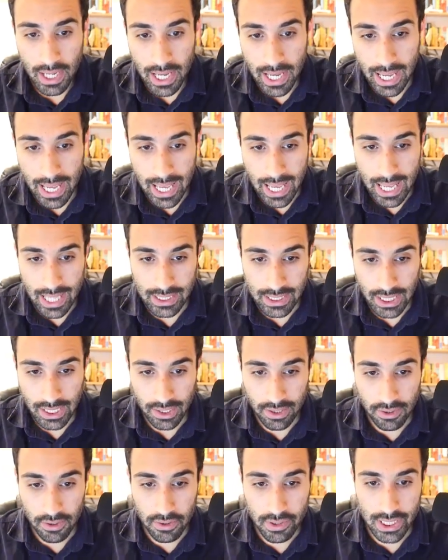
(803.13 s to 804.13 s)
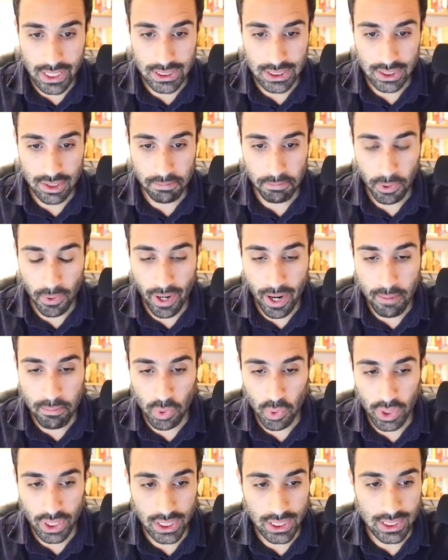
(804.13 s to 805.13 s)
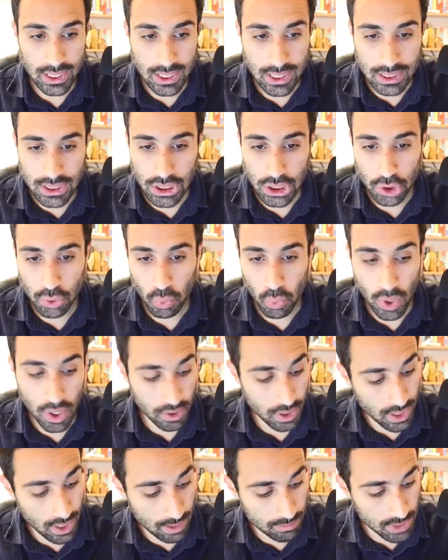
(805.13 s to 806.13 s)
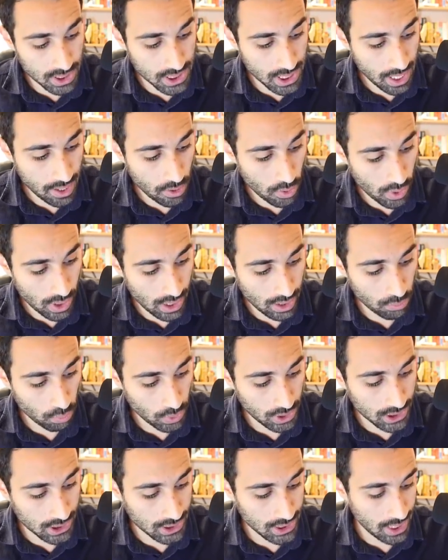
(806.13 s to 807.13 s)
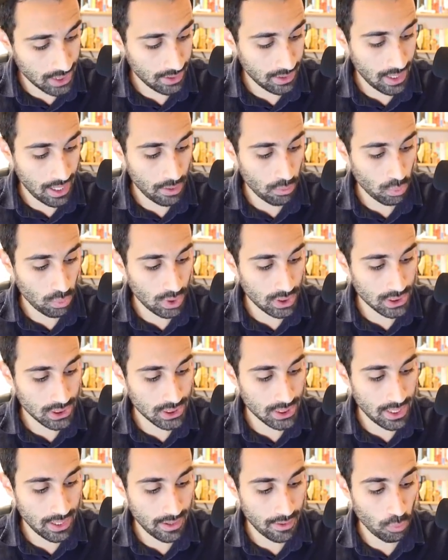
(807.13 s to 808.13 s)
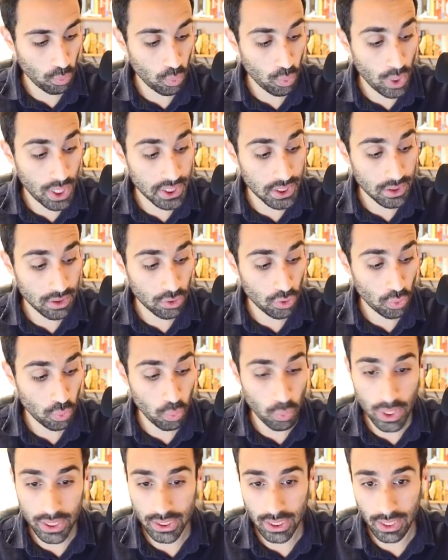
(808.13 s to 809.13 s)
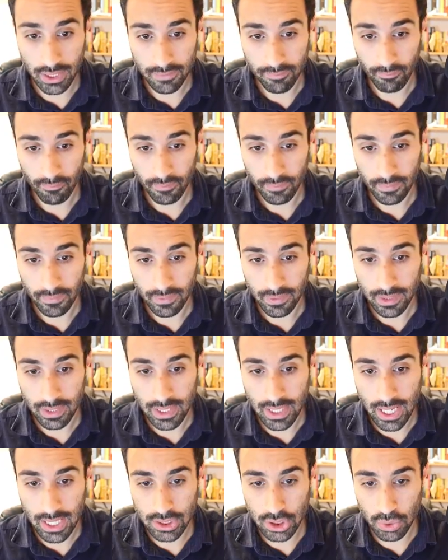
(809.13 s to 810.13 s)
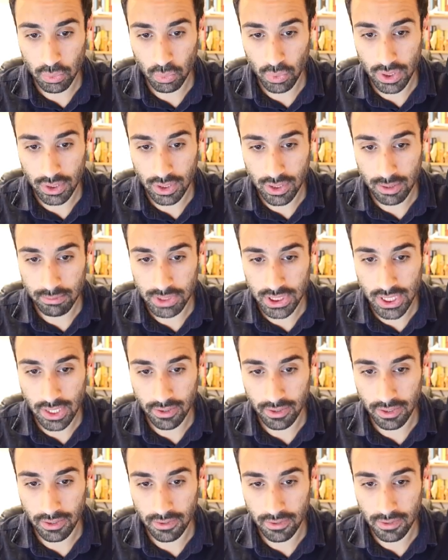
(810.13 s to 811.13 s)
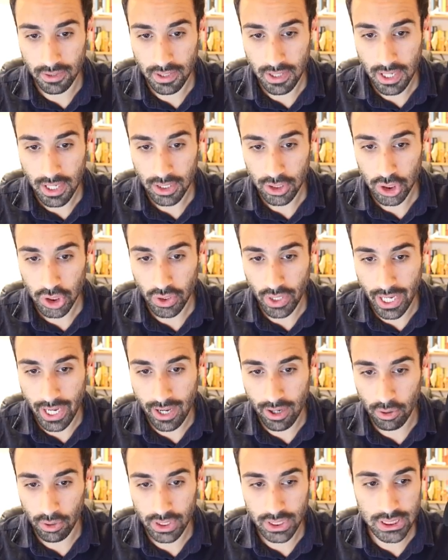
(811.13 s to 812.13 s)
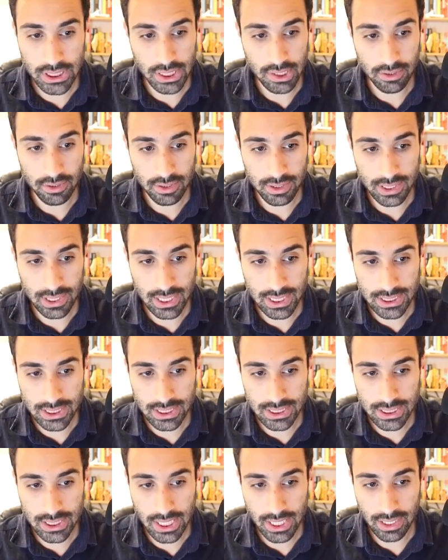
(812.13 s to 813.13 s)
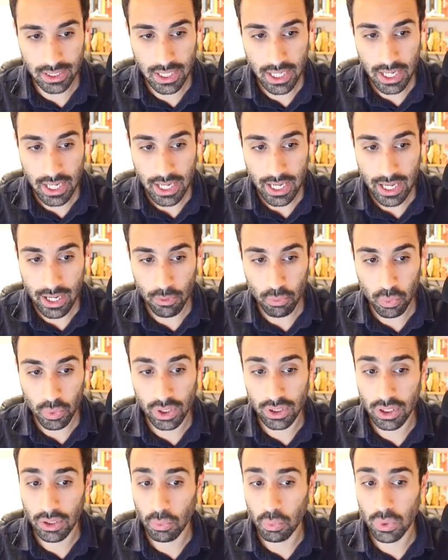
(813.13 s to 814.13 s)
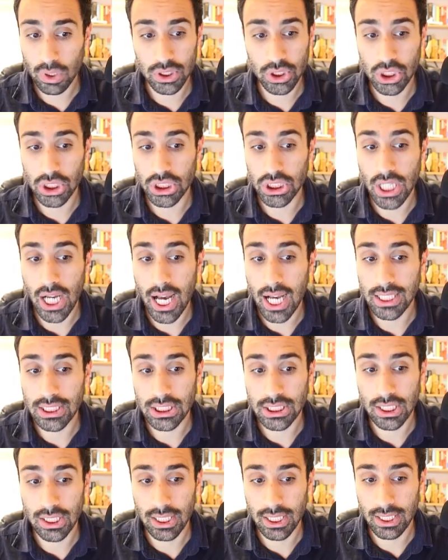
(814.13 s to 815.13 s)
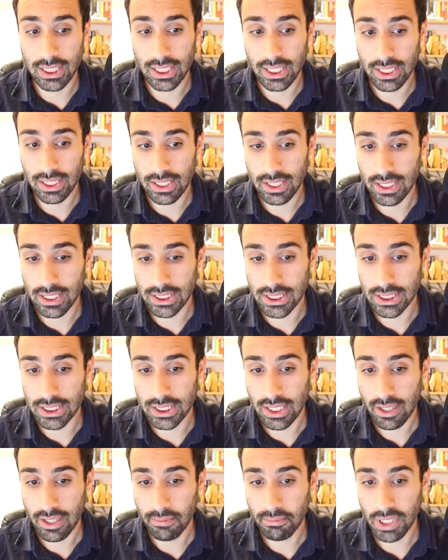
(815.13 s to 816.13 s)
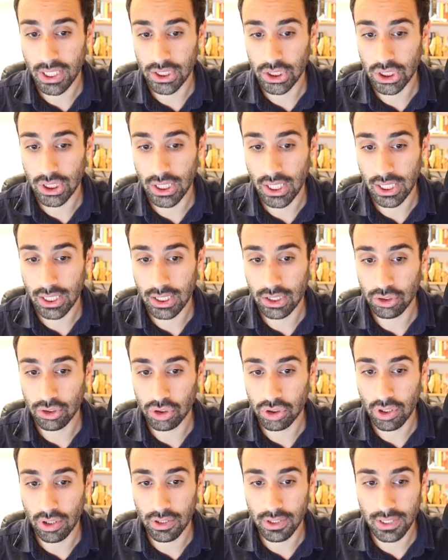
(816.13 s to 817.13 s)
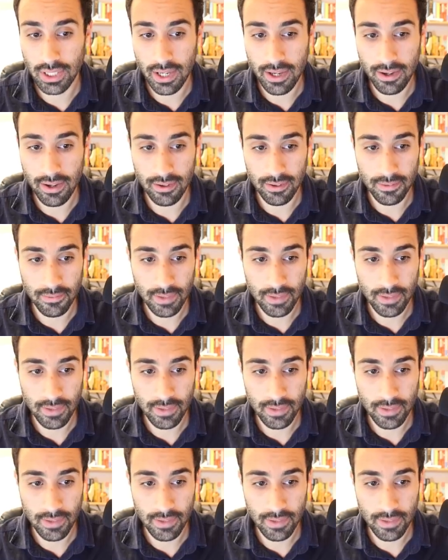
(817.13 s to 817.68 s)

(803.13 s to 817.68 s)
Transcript: And here is the primary. This is what comes out. And we said that was the 120. That's what comes out here. So out is here. This is in. And really, we're just isolating this. Imagine like drawing a